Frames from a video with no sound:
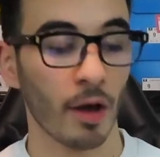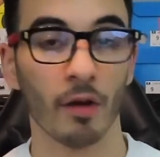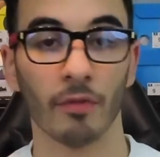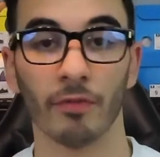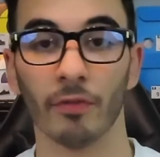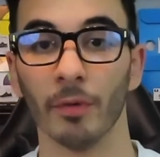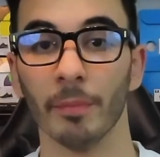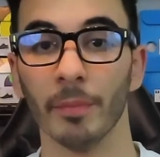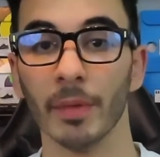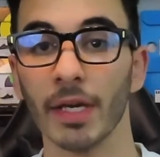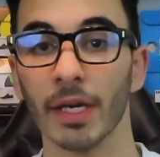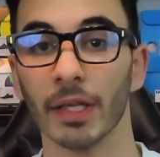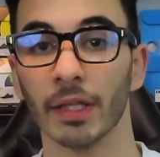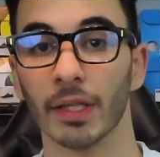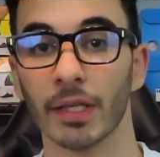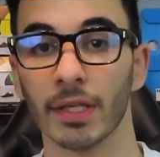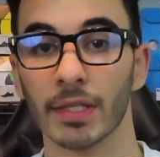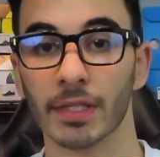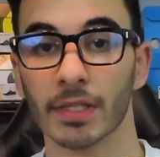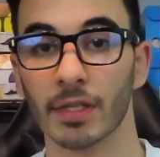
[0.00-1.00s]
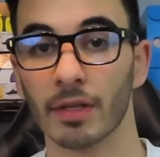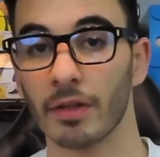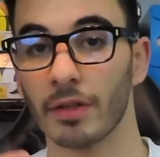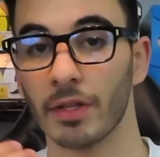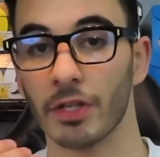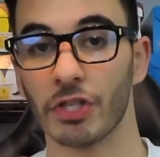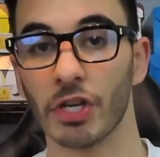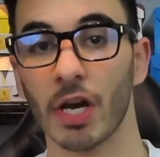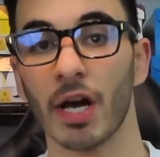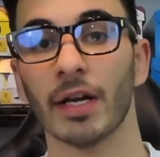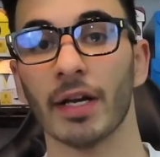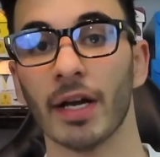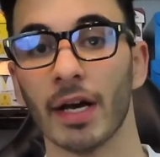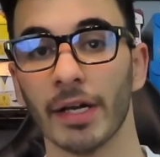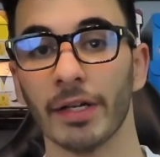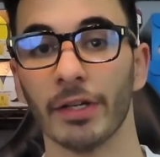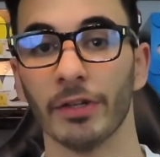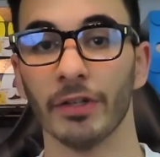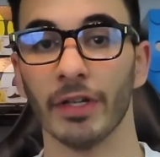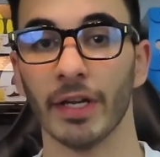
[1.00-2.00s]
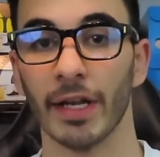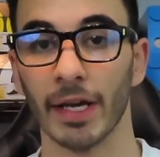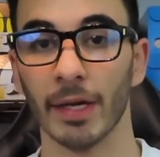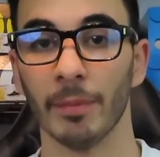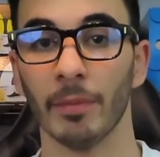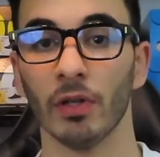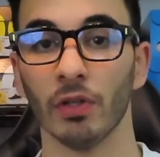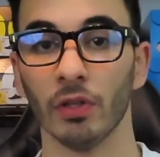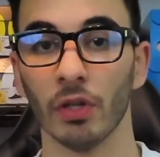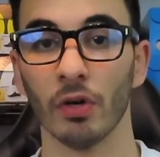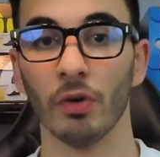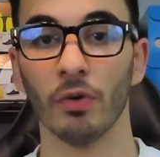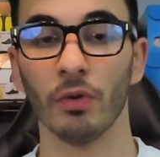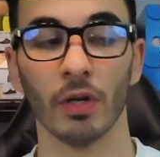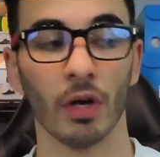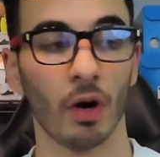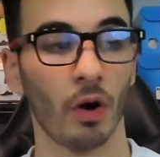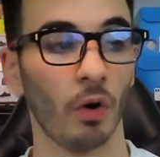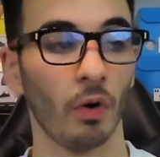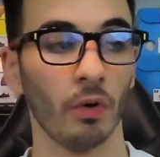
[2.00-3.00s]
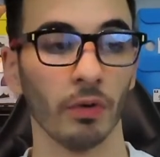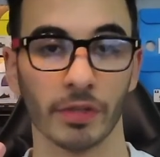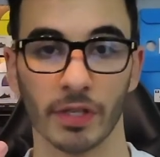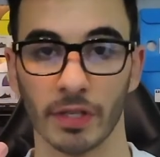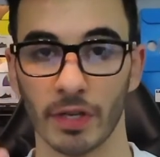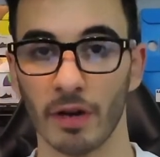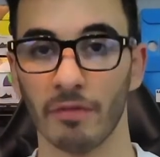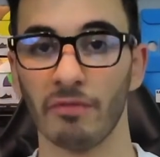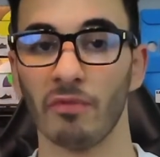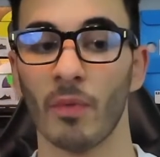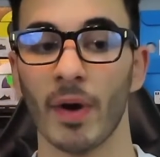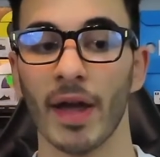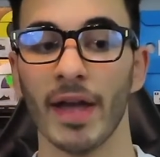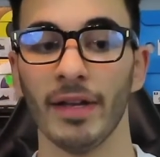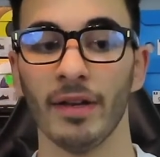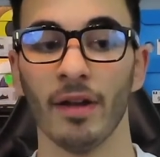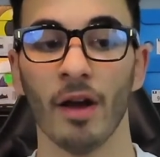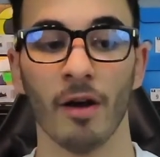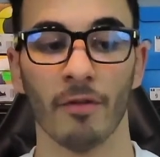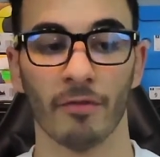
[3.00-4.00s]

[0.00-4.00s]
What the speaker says: For me at least, the John Geiger name alone holds enough weight